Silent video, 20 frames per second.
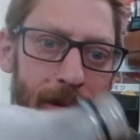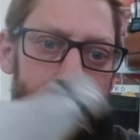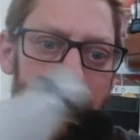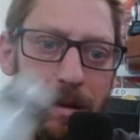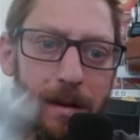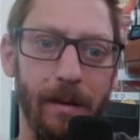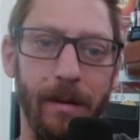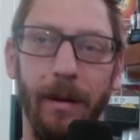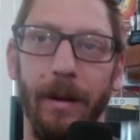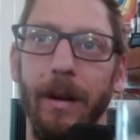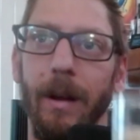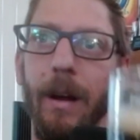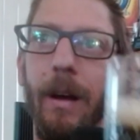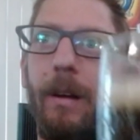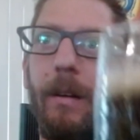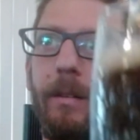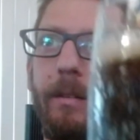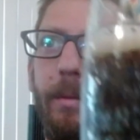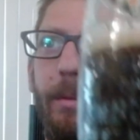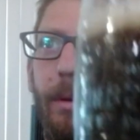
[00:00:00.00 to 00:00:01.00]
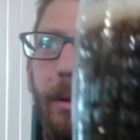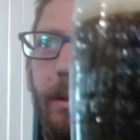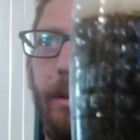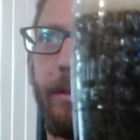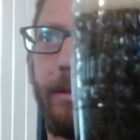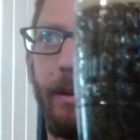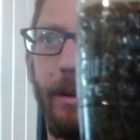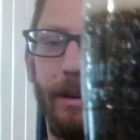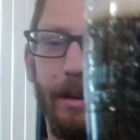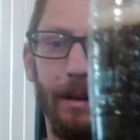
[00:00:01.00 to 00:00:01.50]
There we go. So it
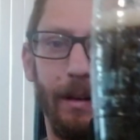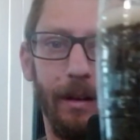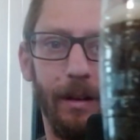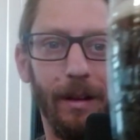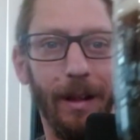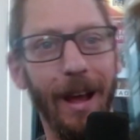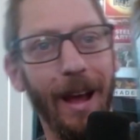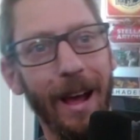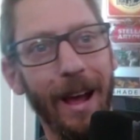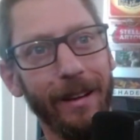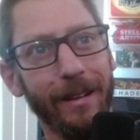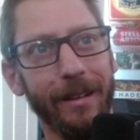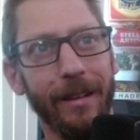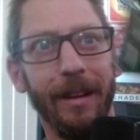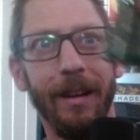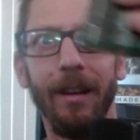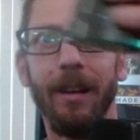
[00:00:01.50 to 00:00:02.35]
looks like in a glass,